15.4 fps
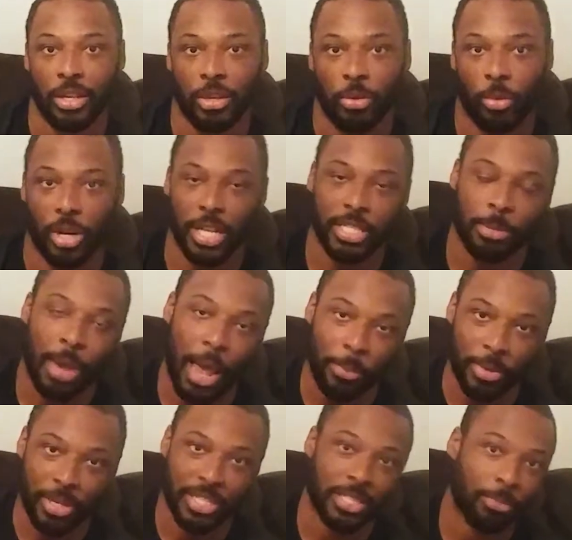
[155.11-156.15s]
What ends up
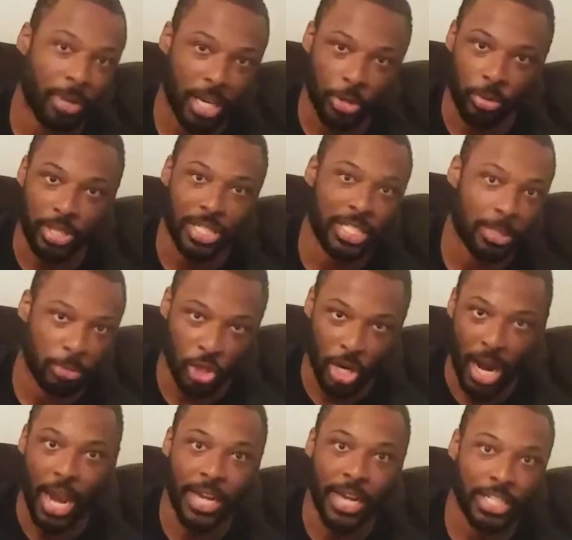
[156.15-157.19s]
happening is the pancreas ends up
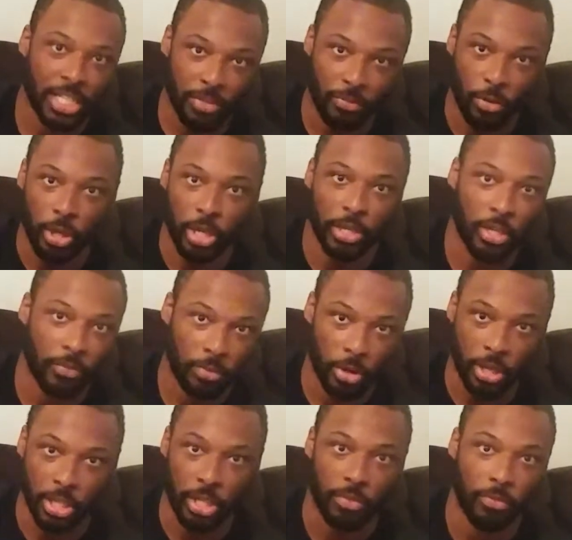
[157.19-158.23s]
trying to convert and convert
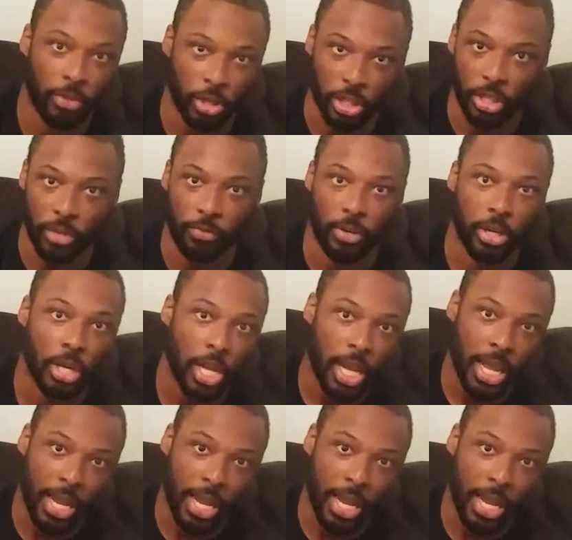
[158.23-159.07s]
and convert and convert